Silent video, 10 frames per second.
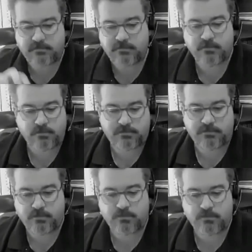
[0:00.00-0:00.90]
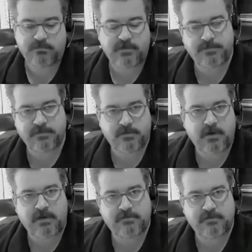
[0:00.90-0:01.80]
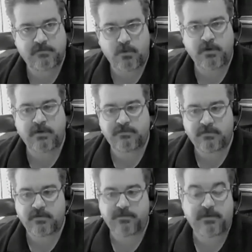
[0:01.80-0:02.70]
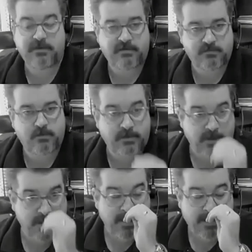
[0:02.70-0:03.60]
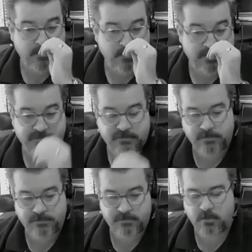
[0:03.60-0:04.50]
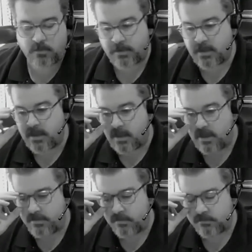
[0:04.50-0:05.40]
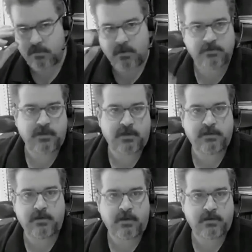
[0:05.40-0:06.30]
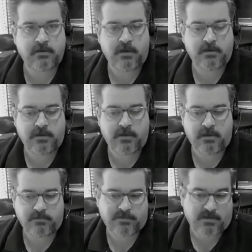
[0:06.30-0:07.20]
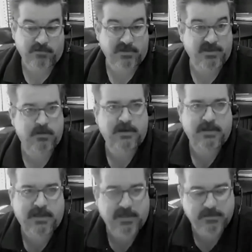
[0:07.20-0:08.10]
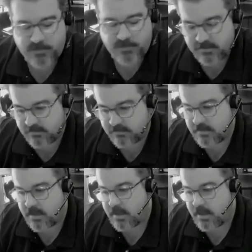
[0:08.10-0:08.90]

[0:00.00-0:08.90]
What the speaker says: two steps in the process. One is the tax work, and one is the crypto work, and those are all done on kind of a year-end engagement basis.